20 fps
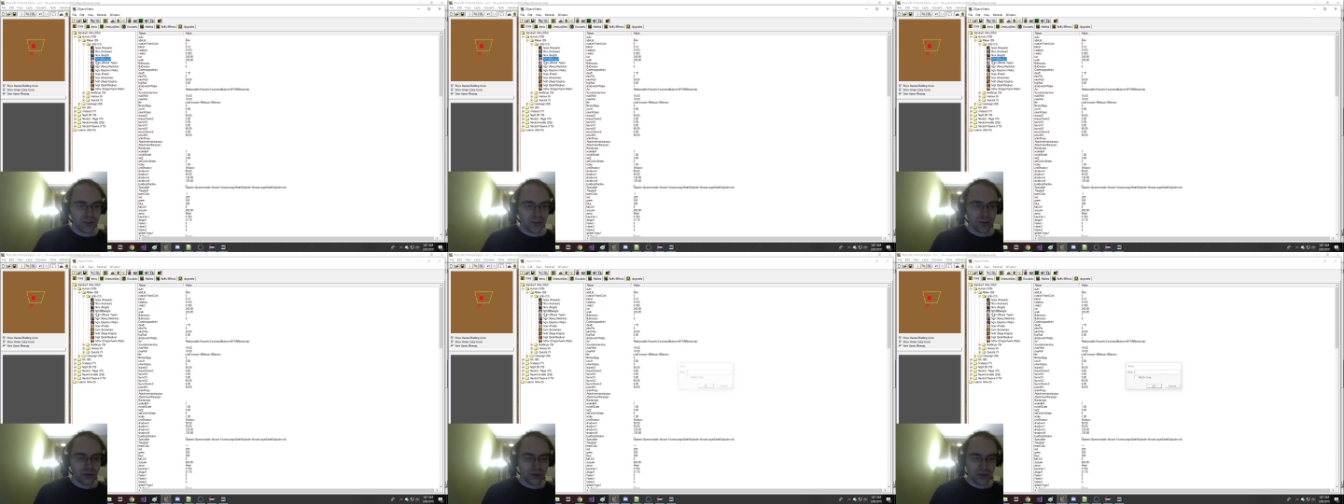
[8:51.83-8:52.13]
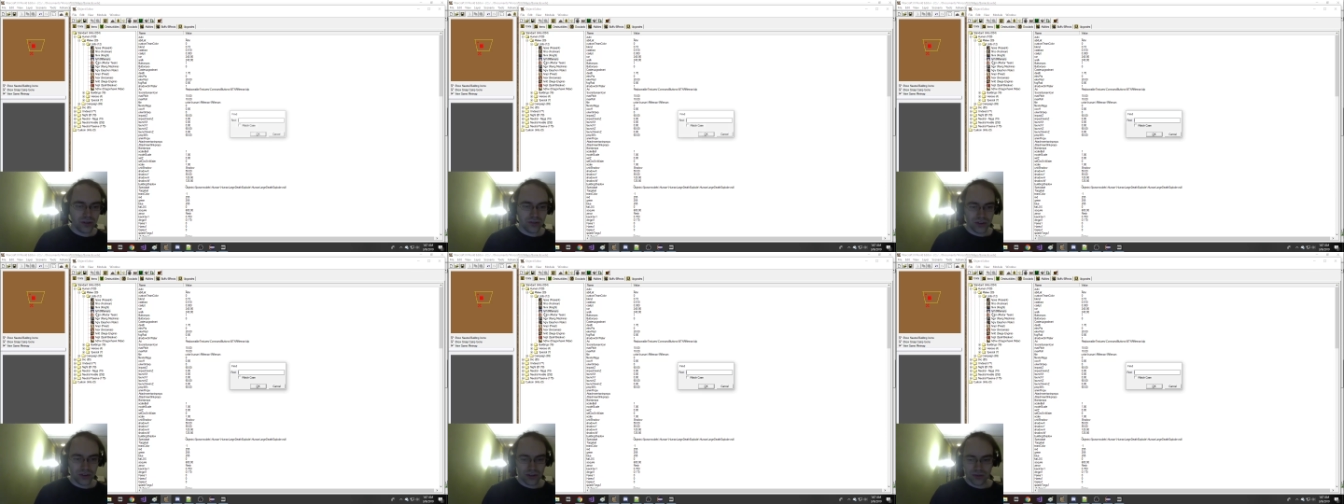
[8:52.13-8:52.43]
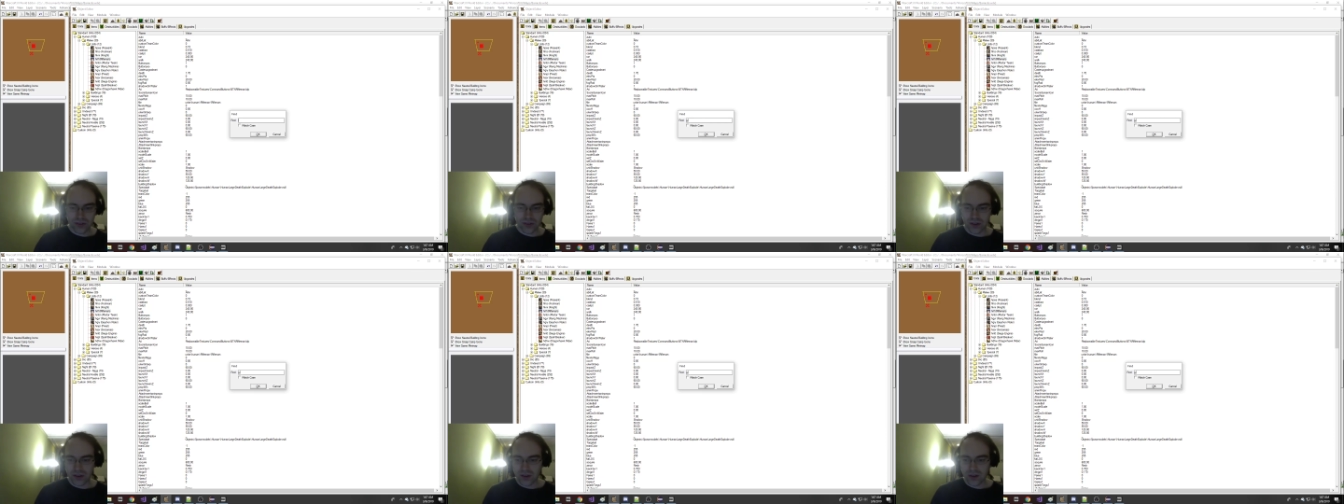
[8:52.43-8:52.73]
or if it's
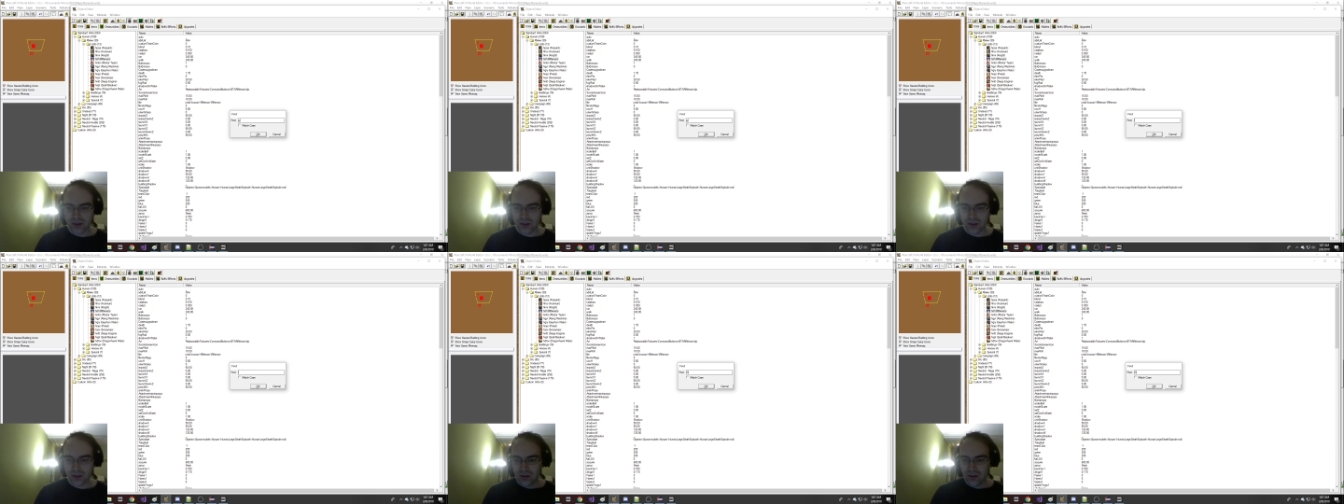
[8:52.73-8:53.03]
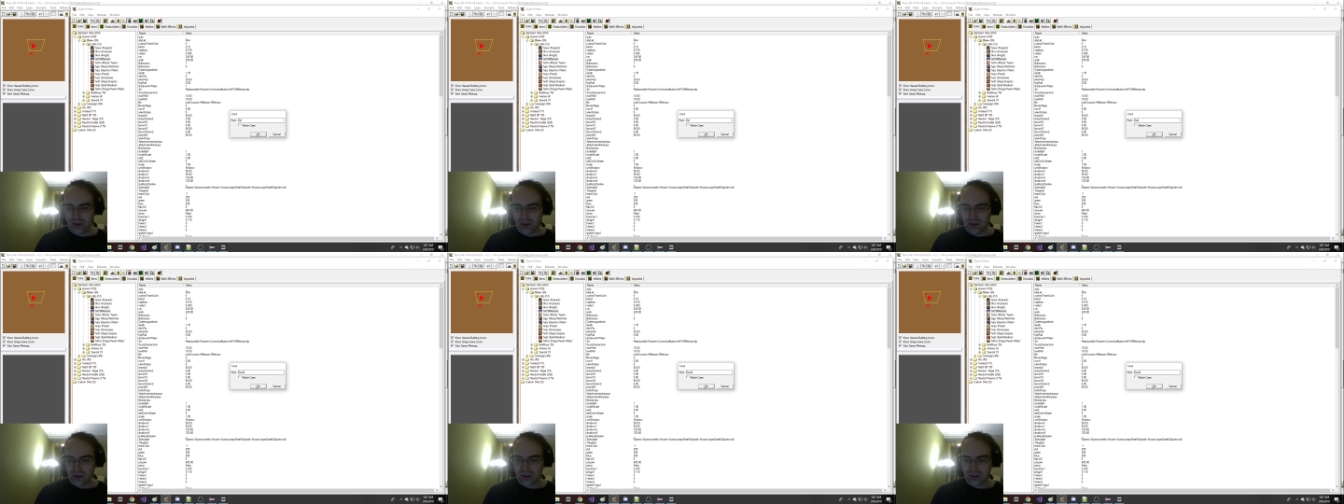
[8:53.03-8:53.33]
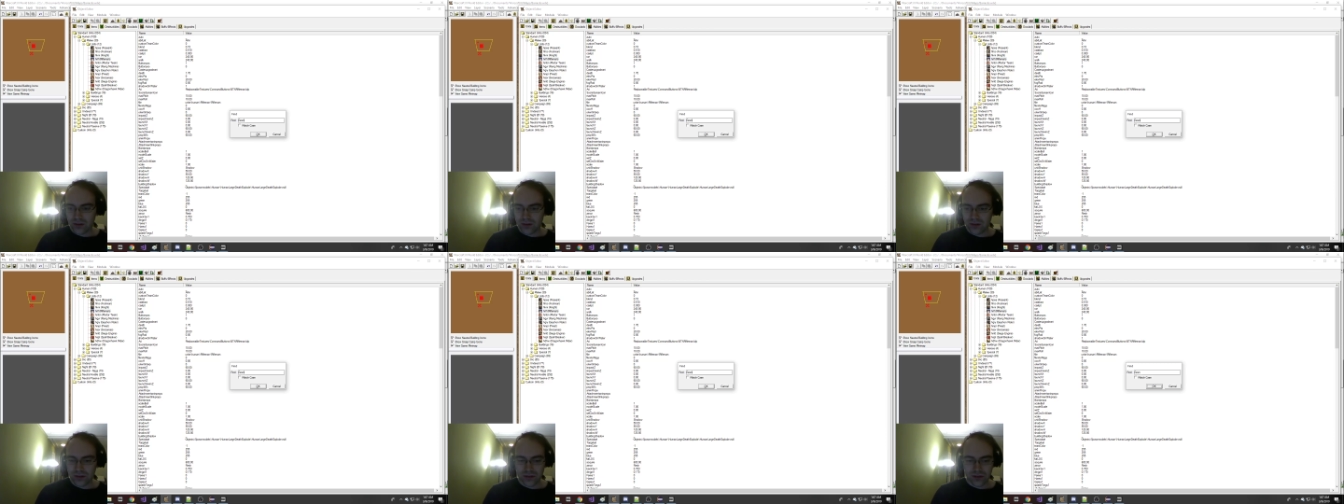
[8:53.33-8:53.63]
fine.
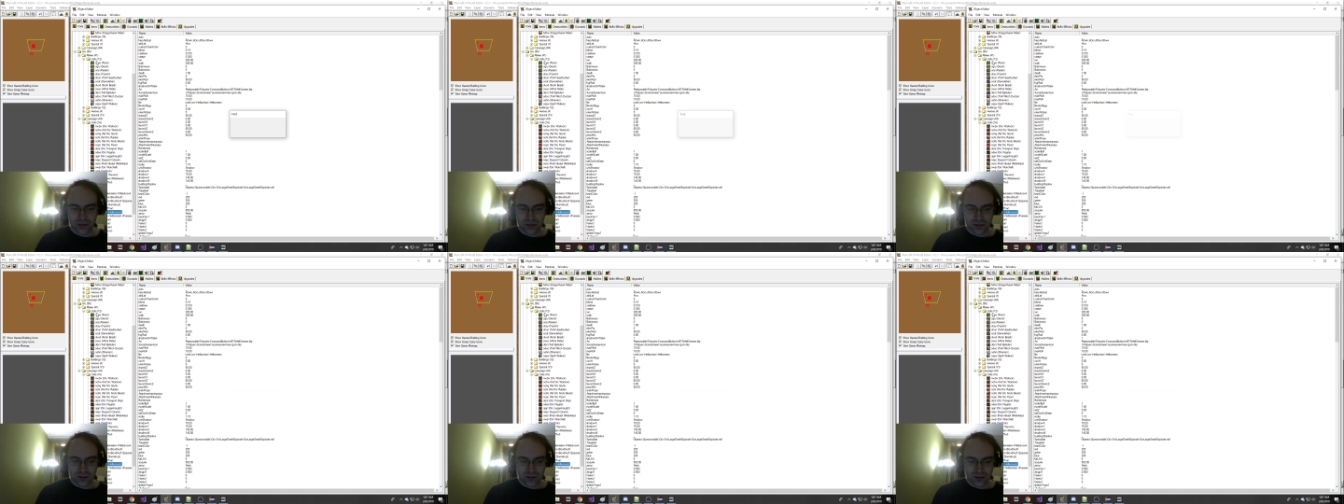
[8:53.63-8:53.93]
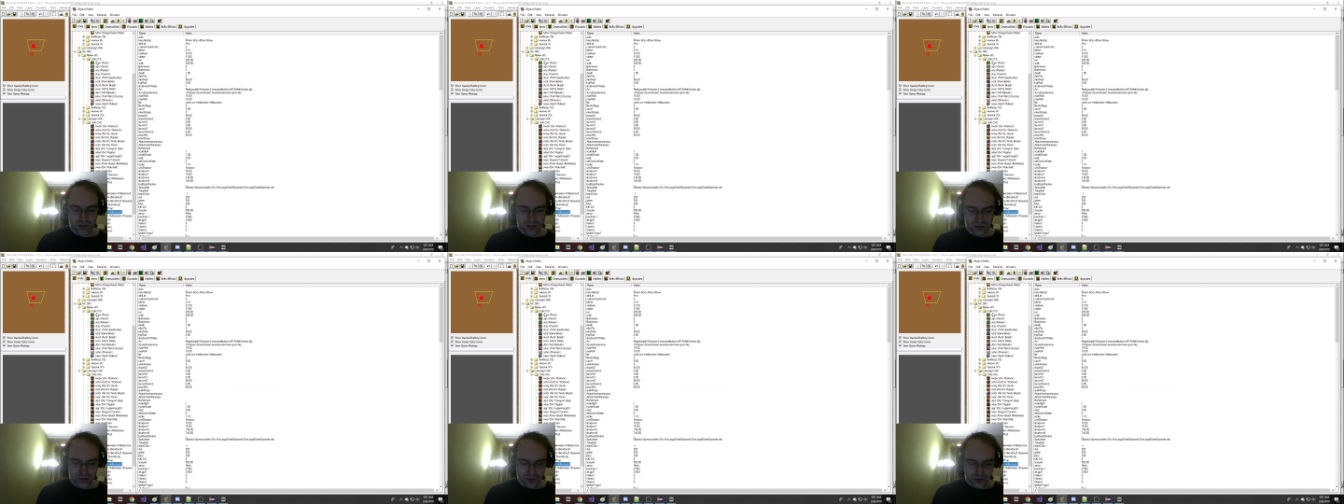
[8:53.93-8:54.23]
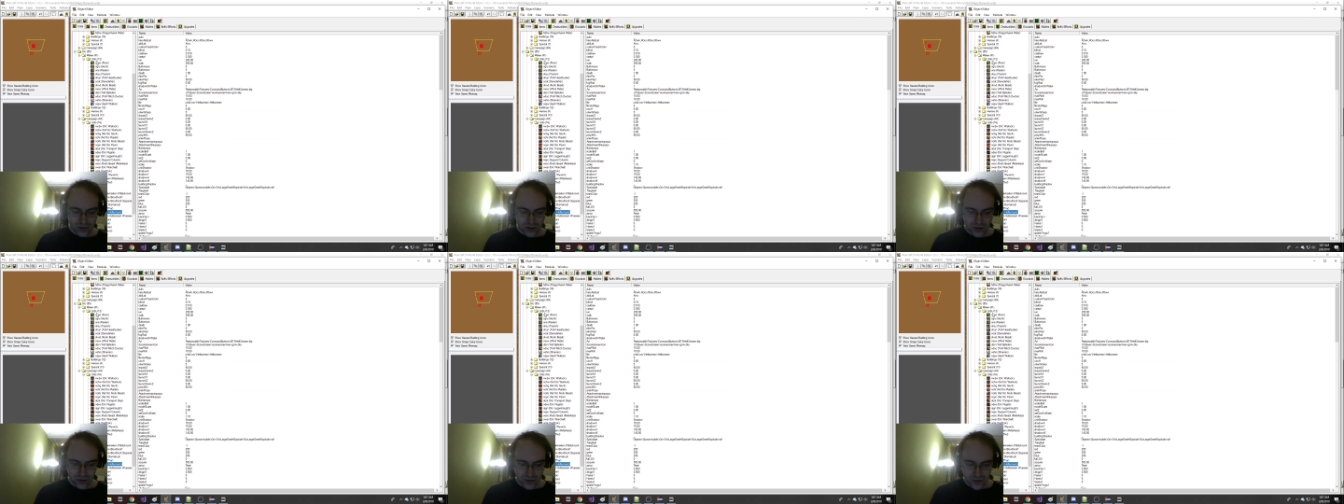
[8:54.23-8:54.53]
Let's see,
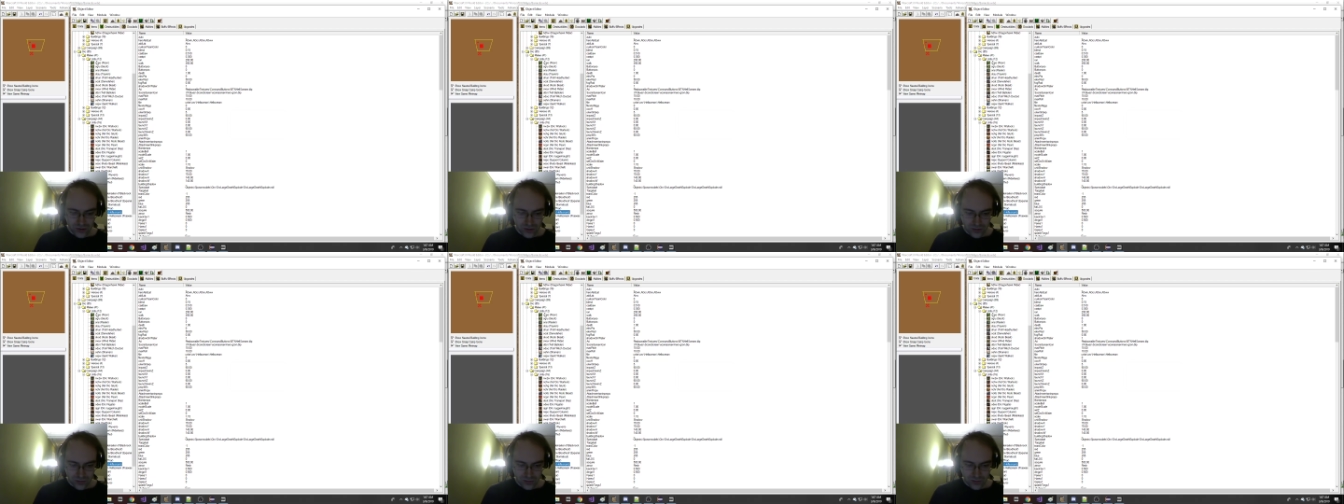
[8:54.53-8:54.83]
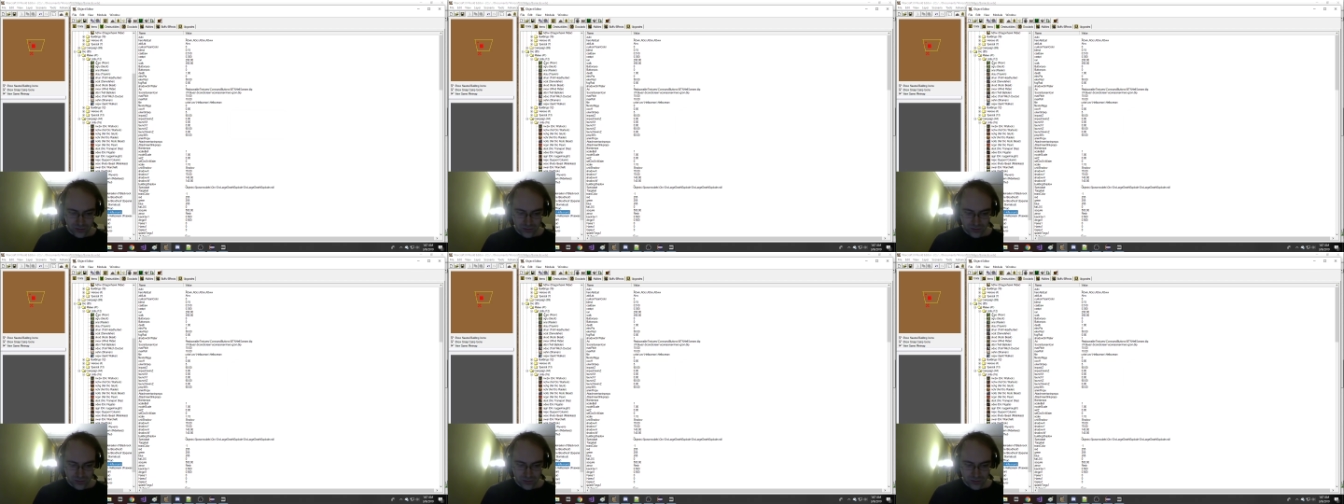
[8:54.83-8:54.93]
Grom.